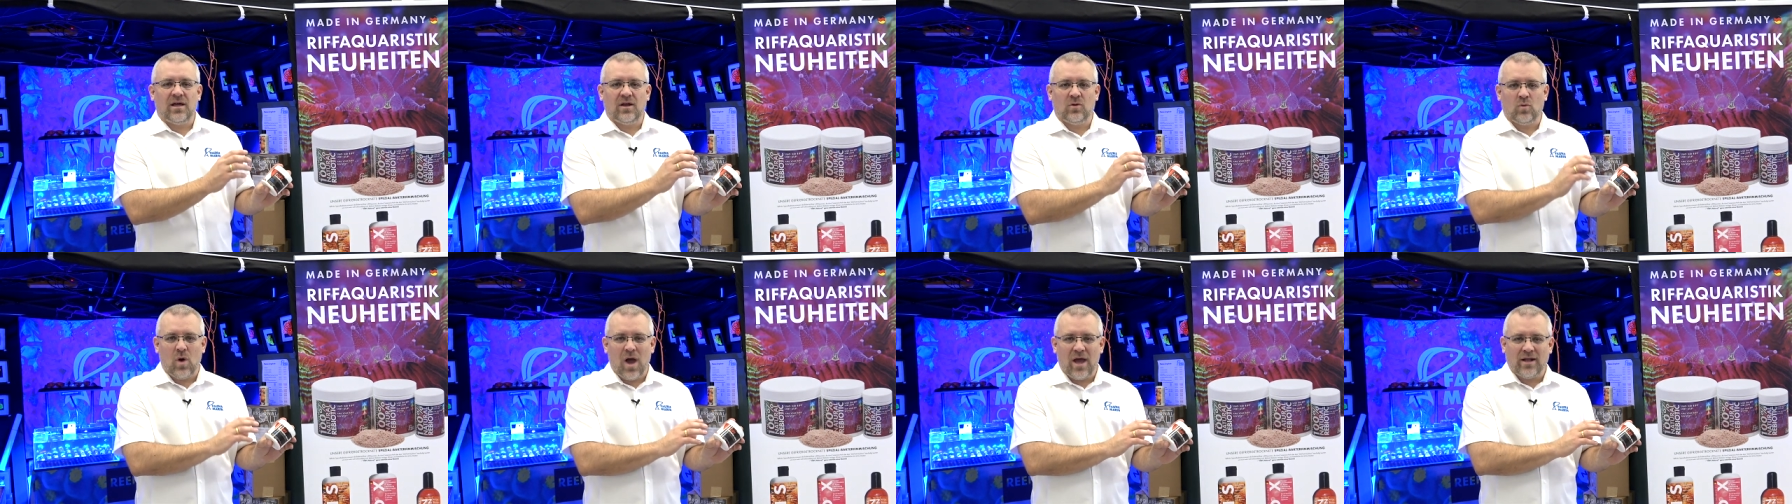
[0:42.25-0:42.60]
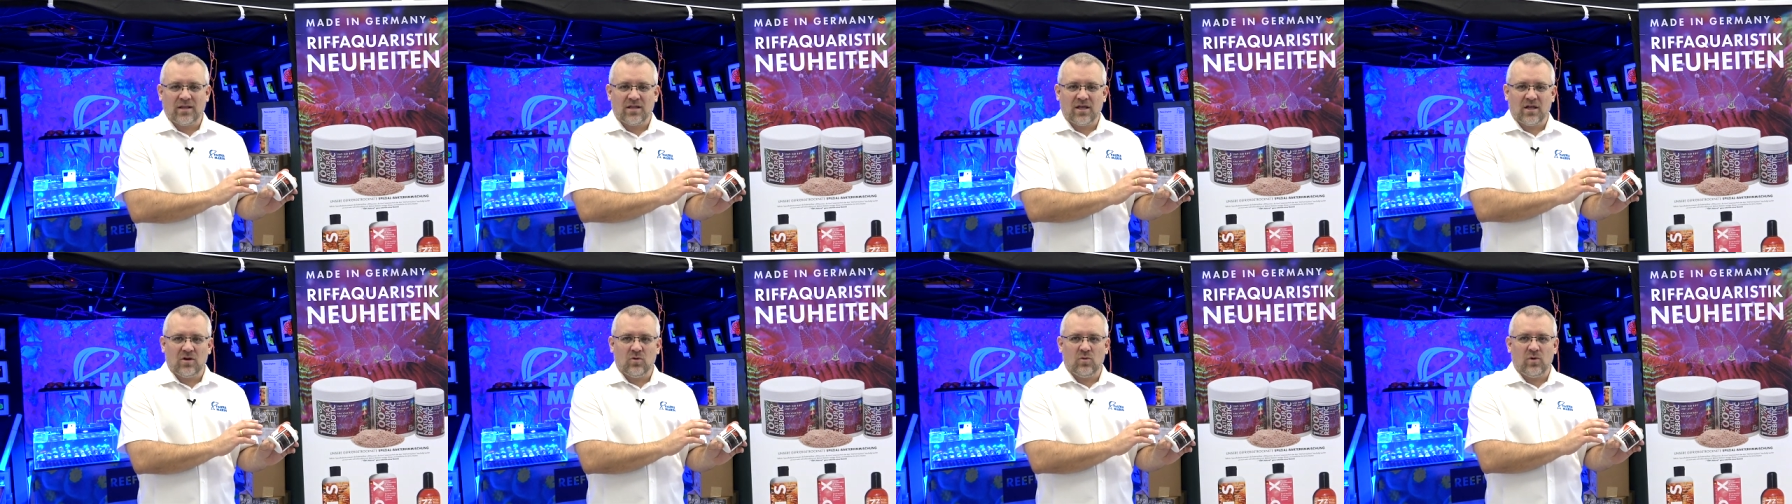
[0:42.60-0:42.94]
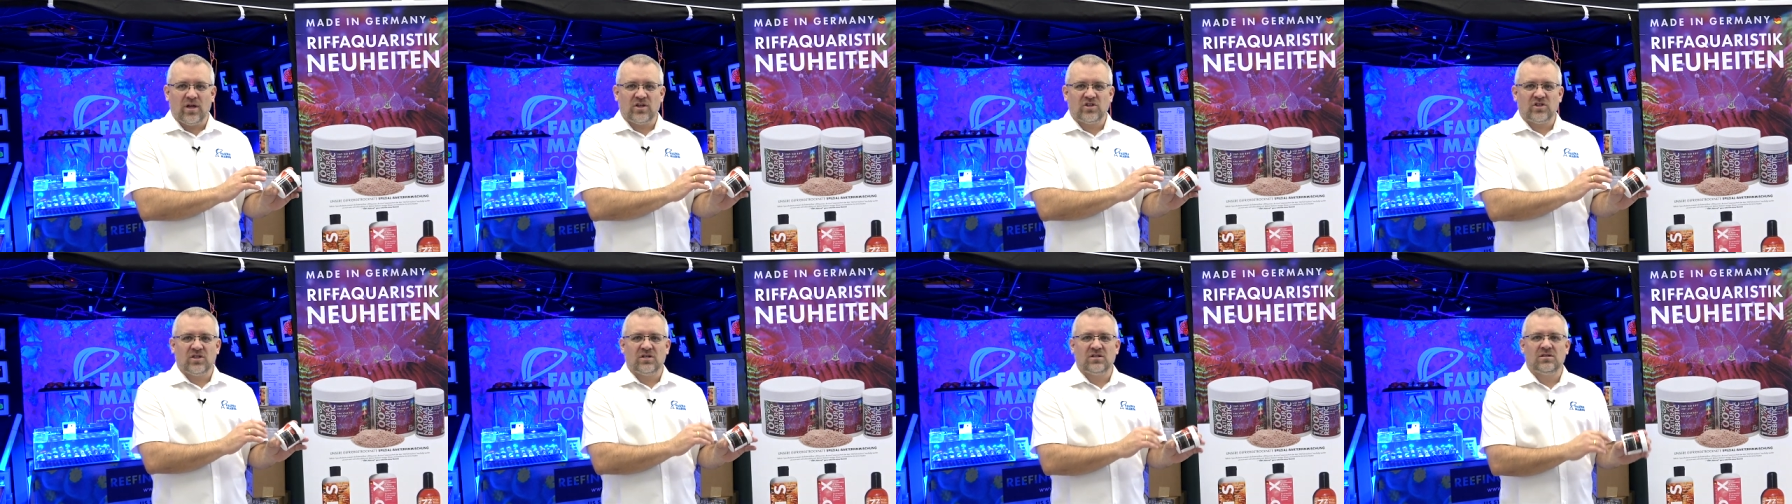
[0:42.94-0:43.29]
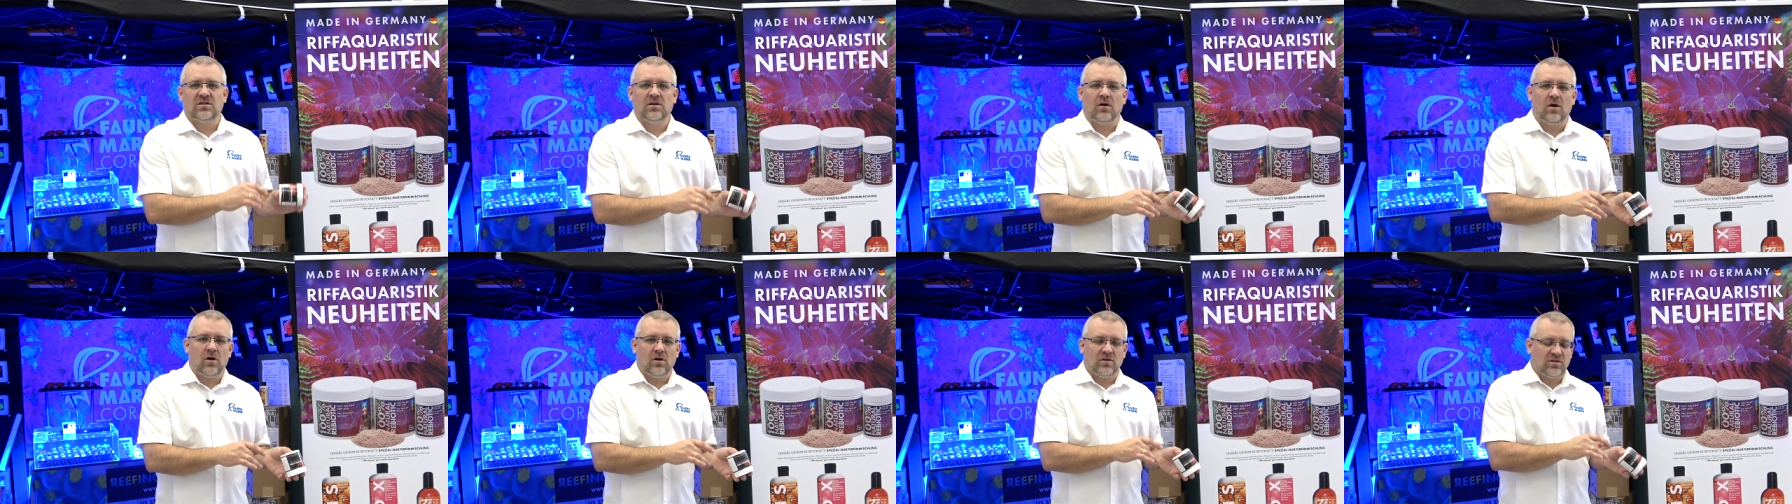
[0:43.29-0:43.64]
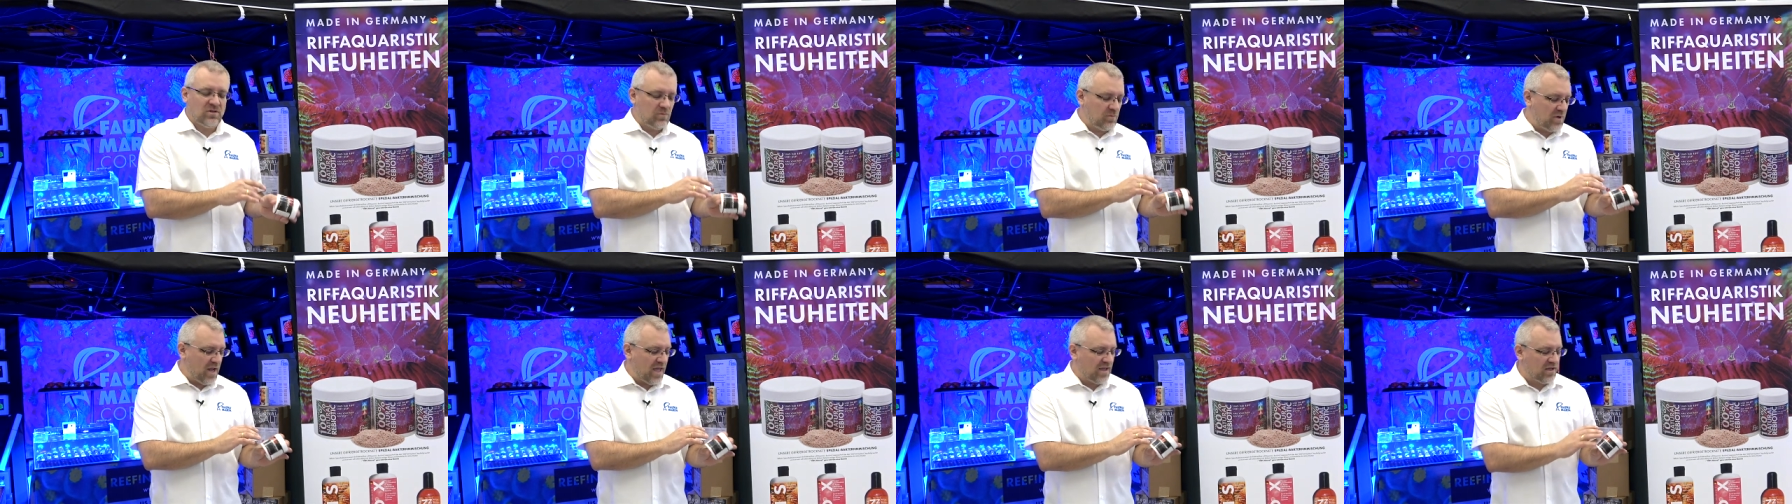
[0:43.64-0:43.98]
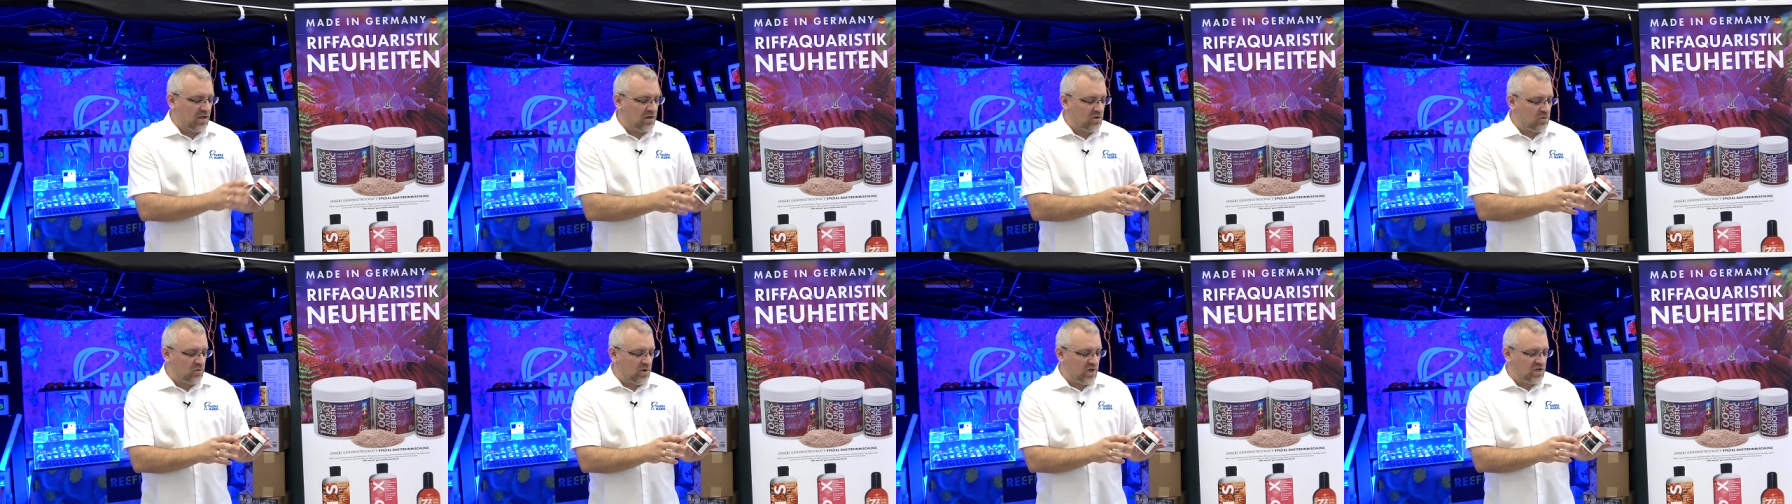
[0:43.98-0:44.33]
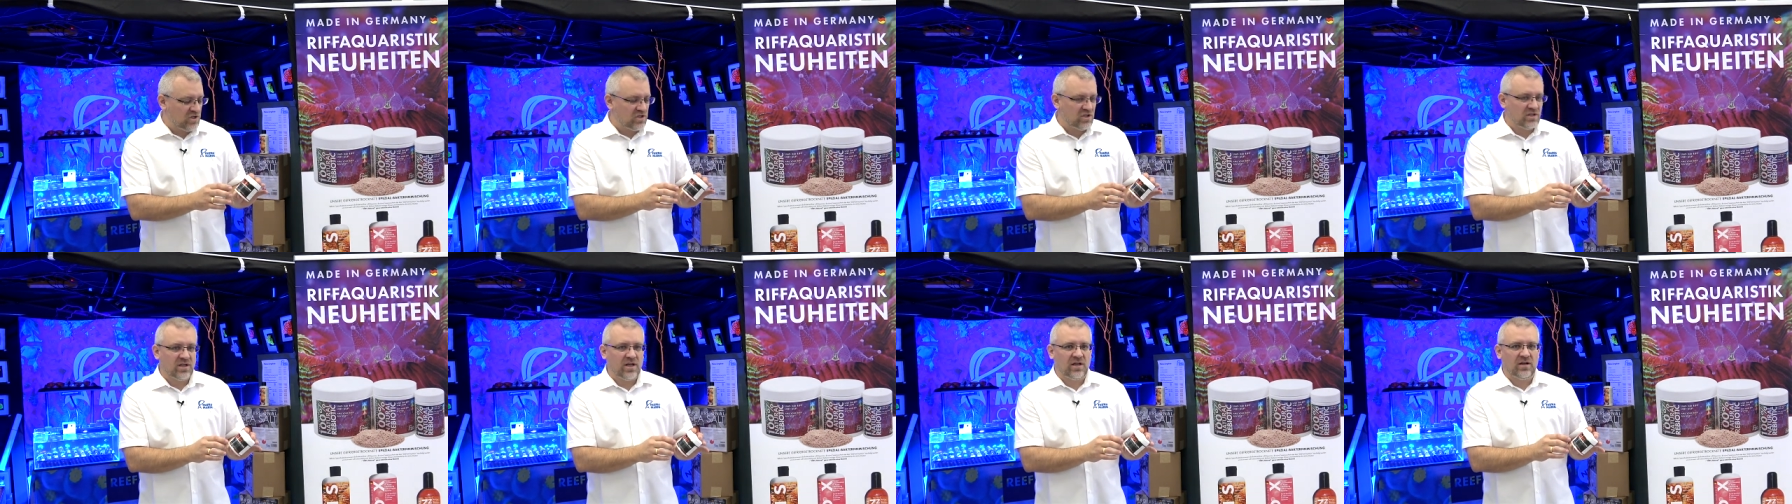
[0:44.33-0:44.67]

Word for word: and white colorations, also black coloration,